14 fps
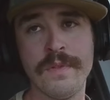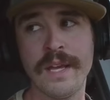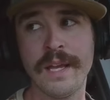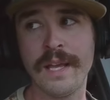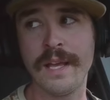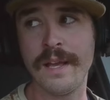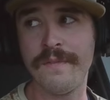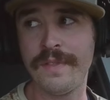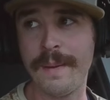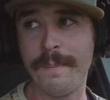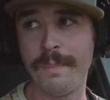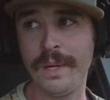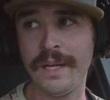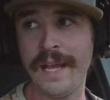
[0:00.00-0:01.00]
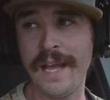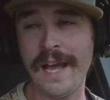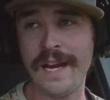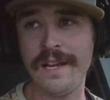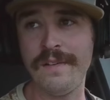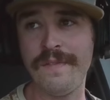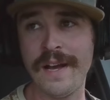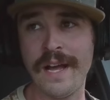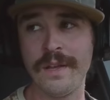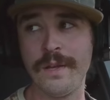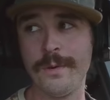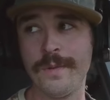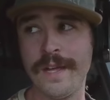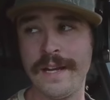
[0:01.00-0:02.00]
think if they bring any
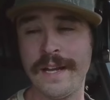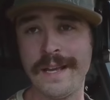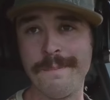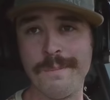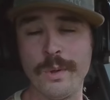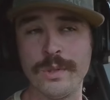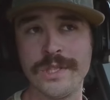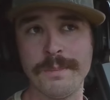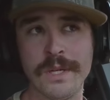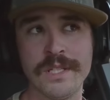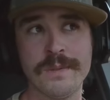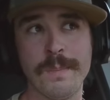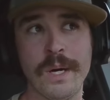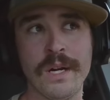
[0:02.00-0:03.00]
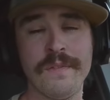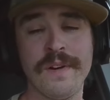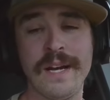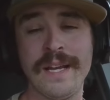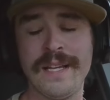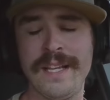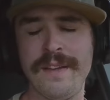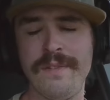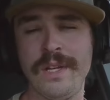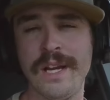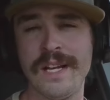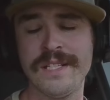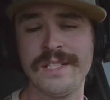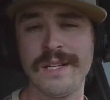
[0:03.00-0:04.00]
value, then I can post them on Spotify and give you
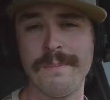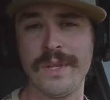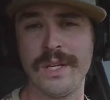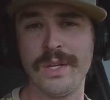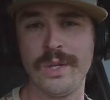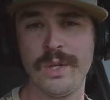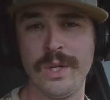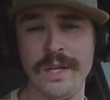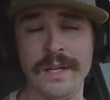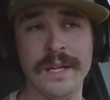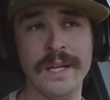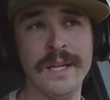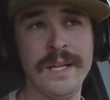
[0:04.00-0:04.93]
guys something good.